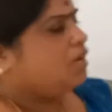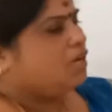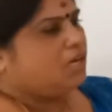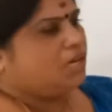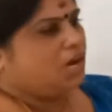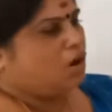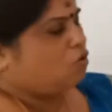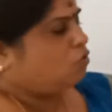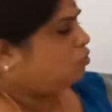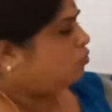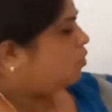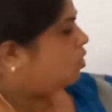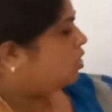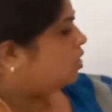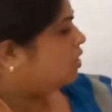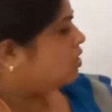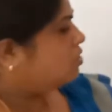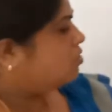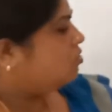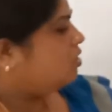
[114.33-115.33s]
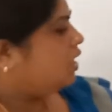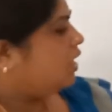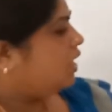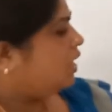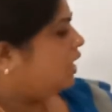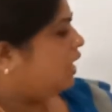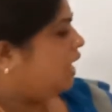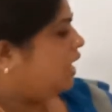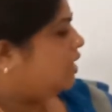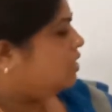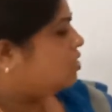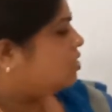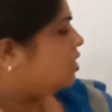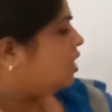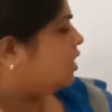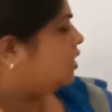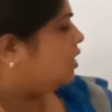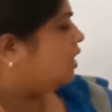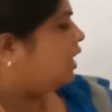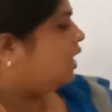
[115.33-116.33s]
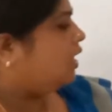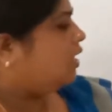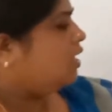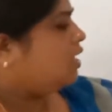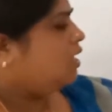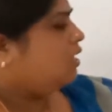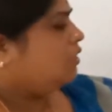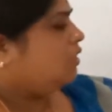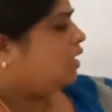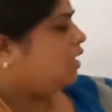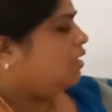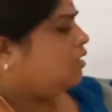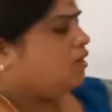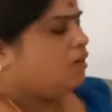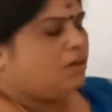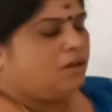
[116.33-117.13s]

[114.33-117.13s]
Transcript: groundwater is there, lakes are there, then